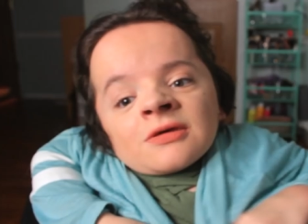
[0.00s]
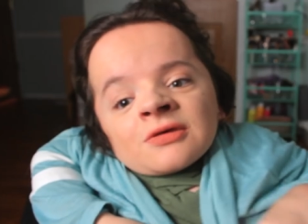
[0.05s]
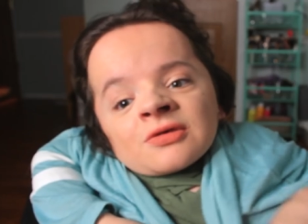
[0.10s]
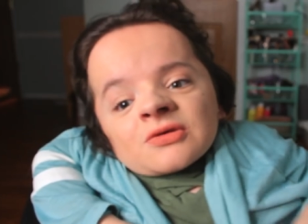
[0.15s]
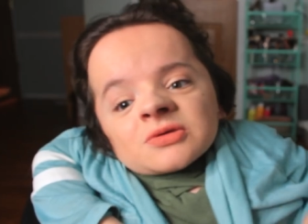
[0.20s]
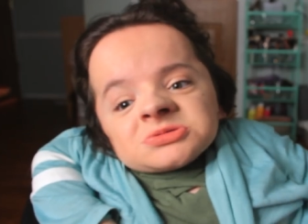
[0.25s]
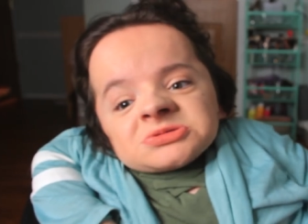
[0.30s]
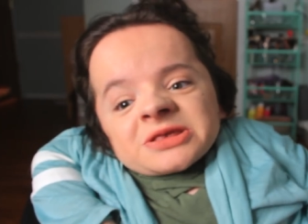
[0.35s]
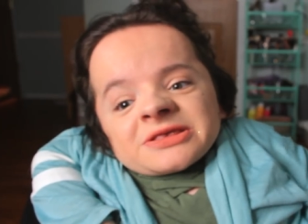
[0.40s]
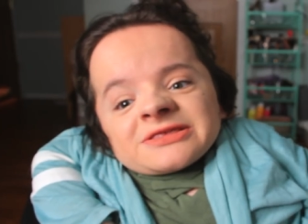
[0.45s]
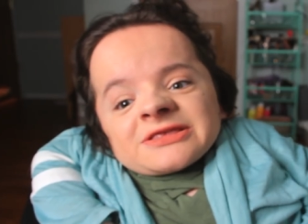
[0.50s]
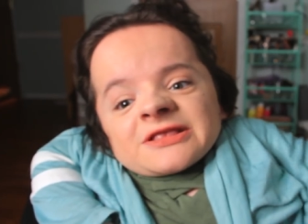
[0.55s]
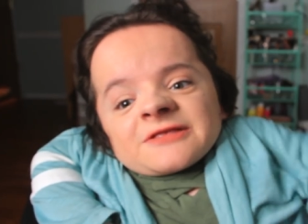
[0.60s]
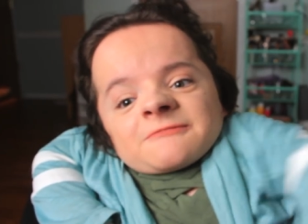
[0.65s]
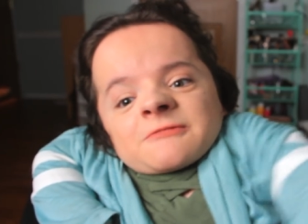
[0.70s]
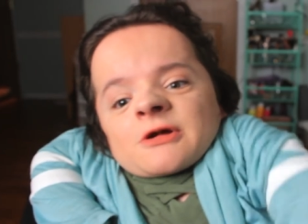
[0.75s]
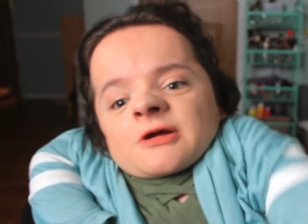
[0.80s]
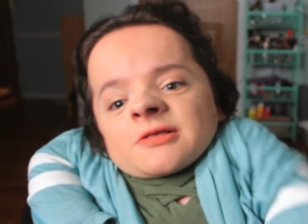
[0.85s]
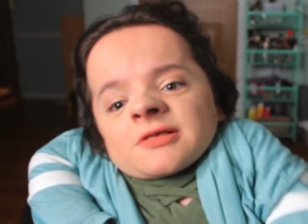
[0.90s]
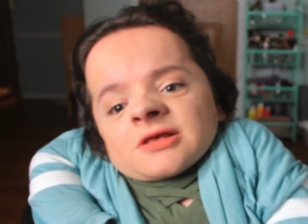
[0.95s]
So just
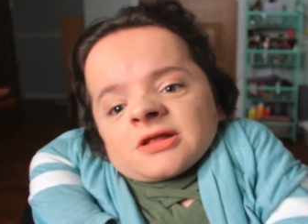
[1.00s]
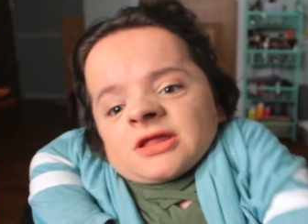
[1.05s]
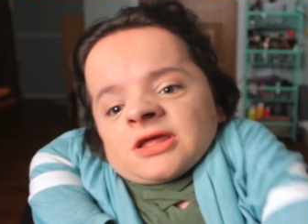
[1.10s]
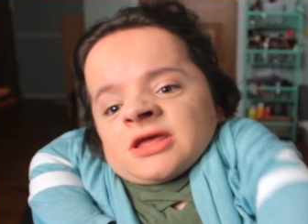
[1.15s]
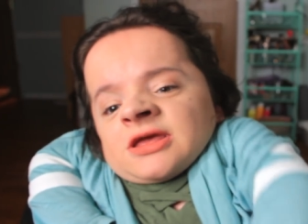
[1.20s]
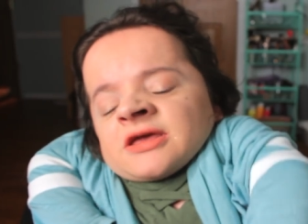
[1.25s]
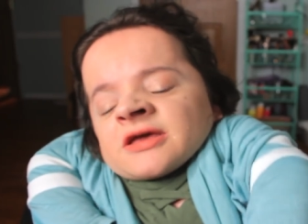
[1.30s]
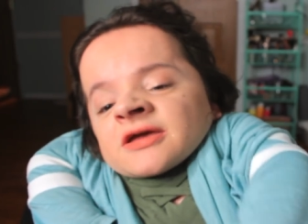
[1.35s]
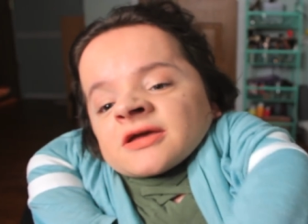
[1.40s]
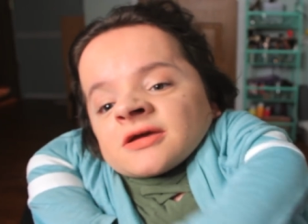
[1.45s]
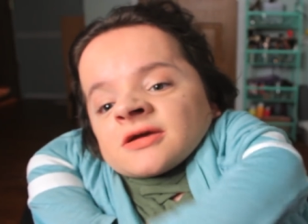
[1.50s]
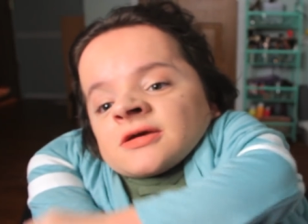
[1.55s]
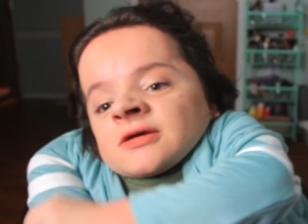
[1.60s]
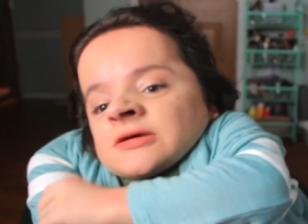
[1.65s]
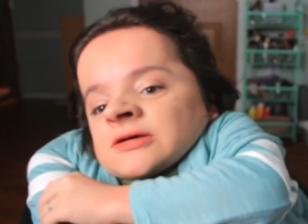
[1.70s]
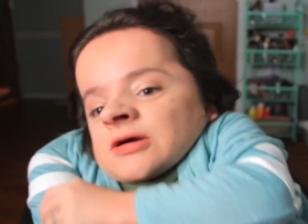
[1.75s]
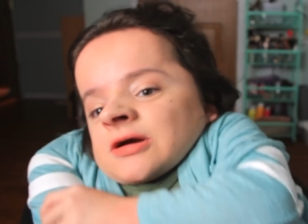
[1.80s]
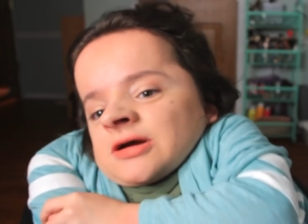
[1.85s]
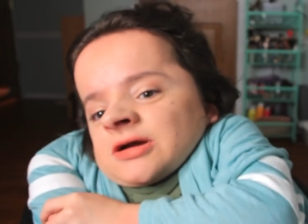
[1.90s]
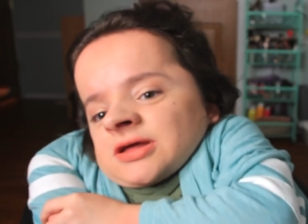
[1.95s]
this varsity
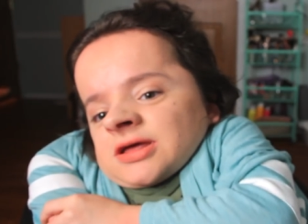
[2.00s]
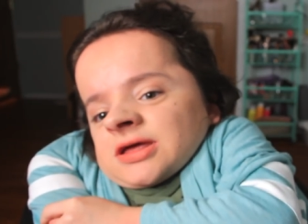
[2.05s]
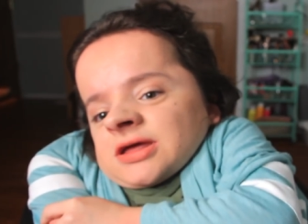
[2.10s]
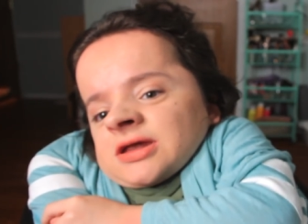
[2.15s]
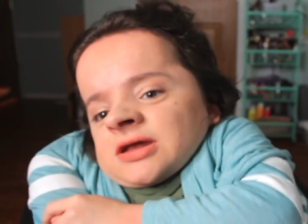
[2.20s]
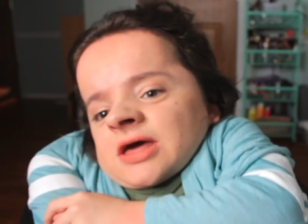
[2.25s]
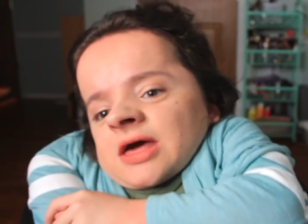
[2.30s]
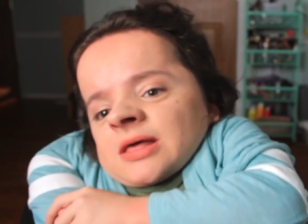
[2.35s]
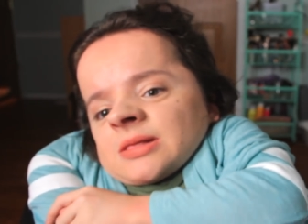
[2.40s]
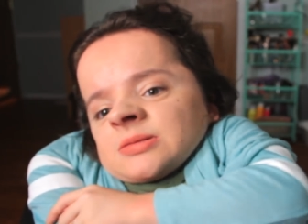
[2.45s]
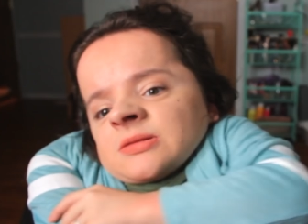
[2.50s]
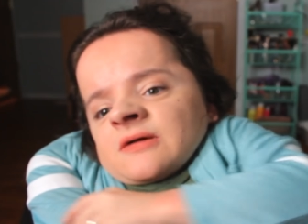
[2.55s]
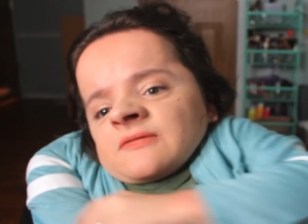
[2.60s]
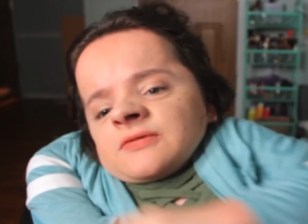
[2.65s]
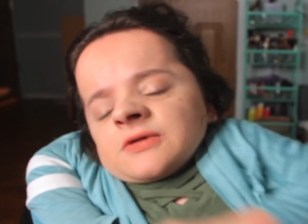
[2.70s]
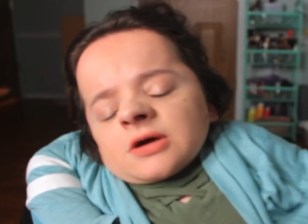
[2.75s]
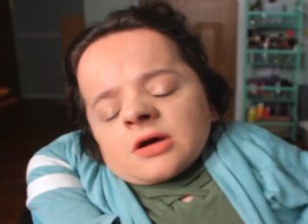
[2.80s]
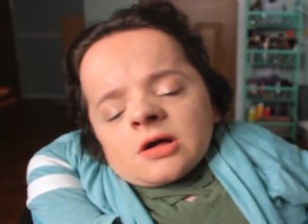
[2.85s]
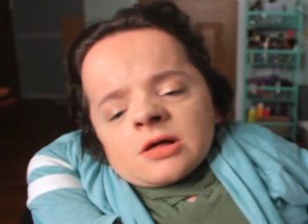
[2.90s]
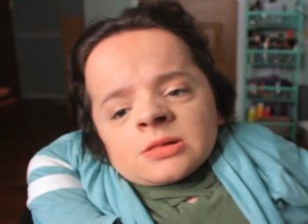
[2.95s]
cardigan, I
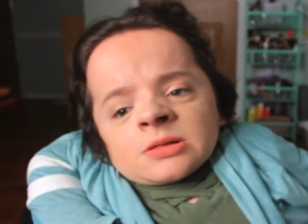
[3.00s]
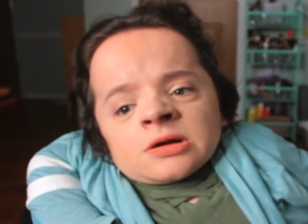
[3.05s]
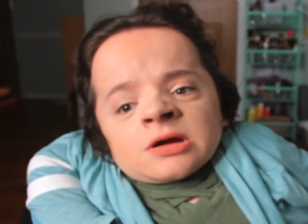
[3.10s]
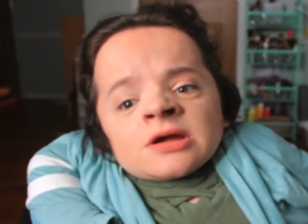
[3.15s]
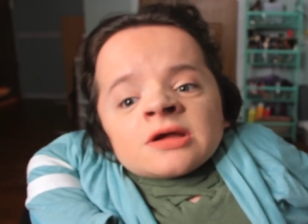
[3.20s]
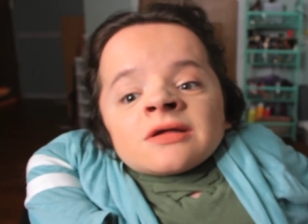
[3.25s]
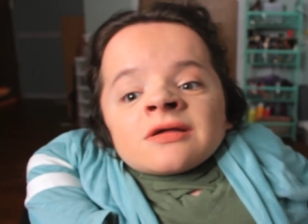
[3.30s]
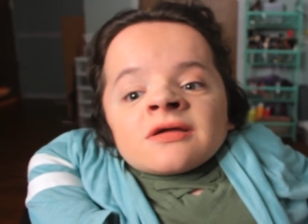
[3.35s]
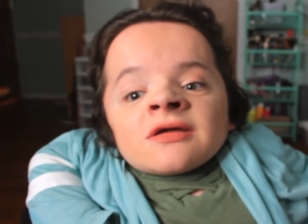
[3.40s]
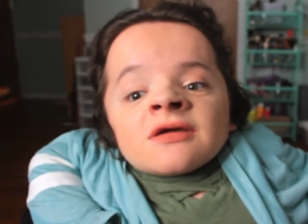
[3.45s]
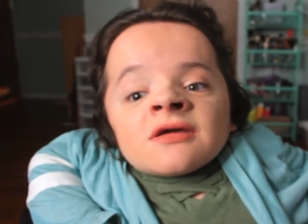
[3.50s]
love the color.